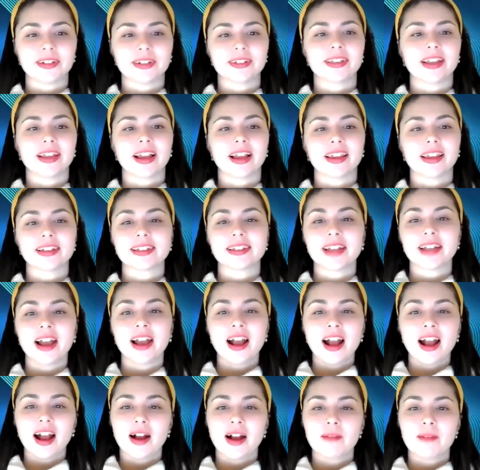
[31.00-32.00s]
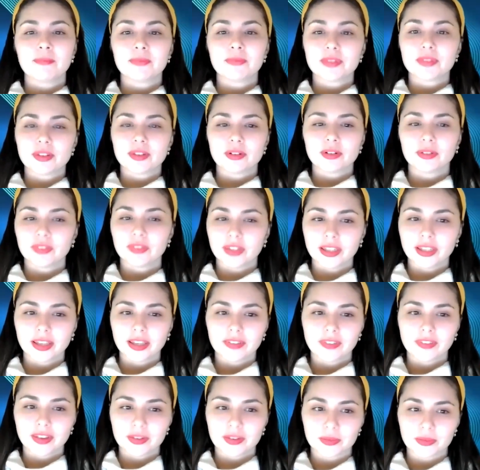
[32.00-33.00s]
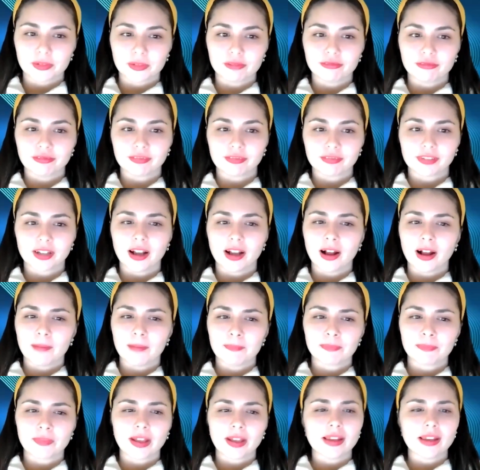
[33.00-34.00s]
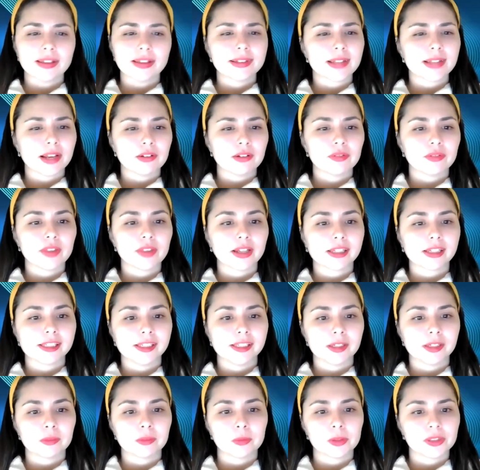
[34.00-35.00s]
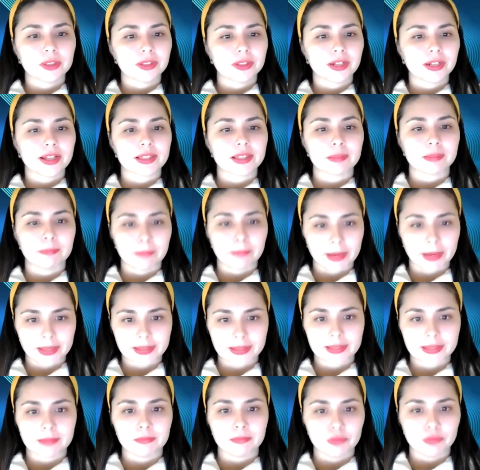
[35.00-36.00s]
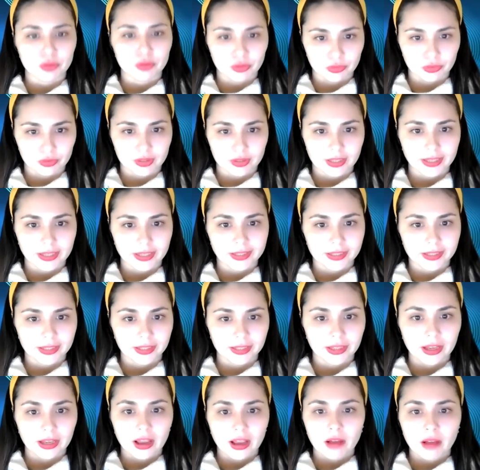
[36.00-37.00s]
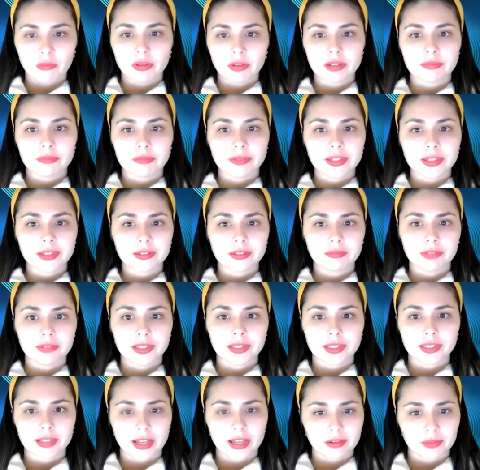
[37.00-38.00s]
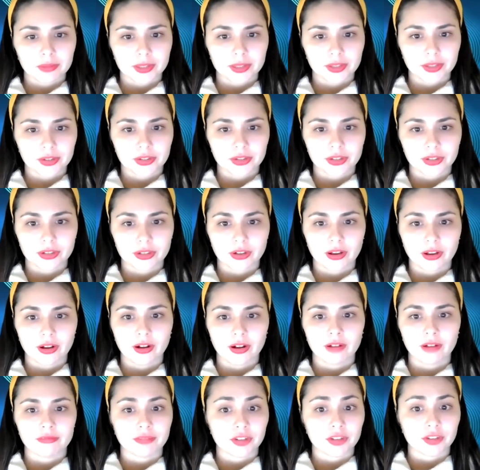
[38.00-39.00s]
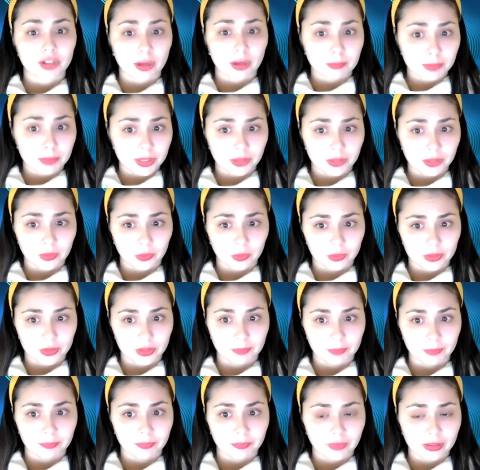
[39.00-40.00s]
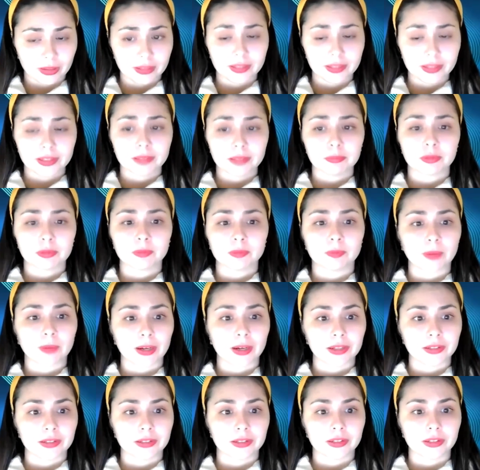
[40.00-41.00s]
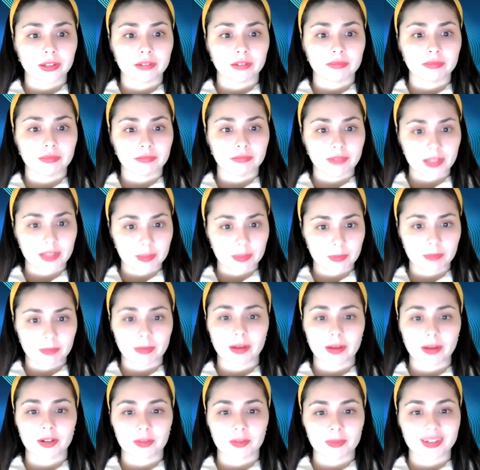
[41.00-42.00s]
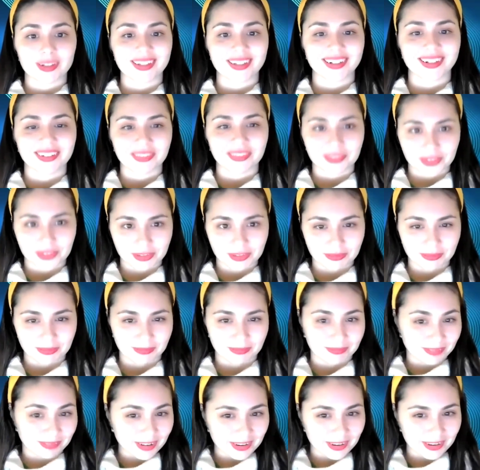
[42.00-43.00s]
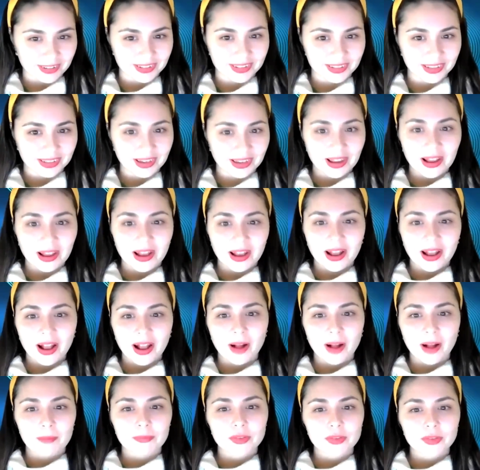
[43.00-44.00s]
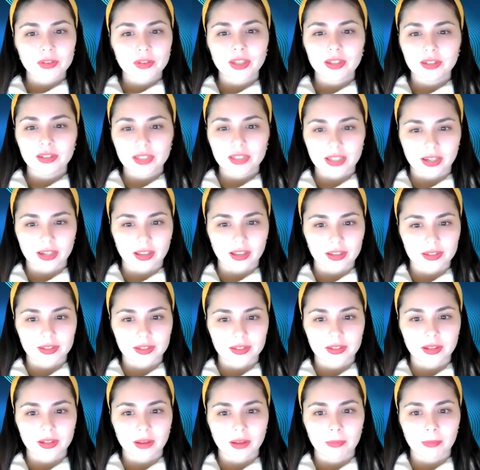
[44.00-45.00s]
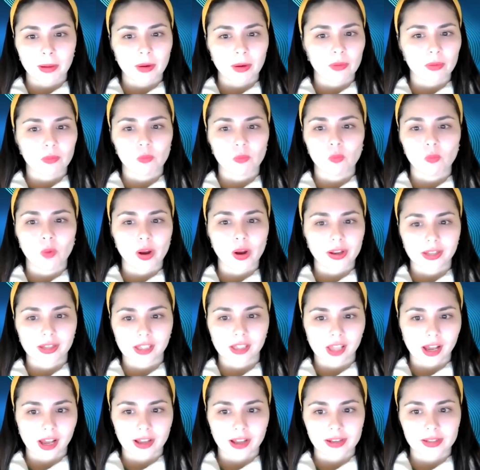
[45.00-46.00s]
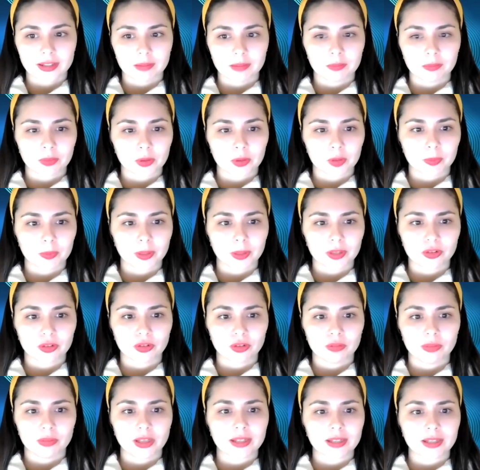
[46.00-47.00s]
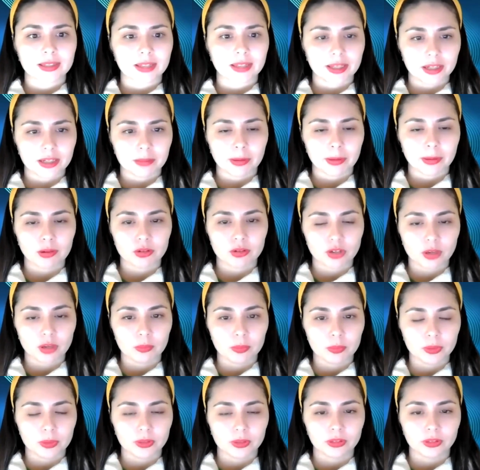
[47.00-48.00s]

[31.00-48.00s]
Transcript: today, Alex. Um, so to kick things off, um, Alex, I know that Clearwater has made some news lately with a re- recent acquisition of Jump Technology, a leading provider of investment management technology from France. Um, so, can you tell us about why clients and prospects should be excited about Jump?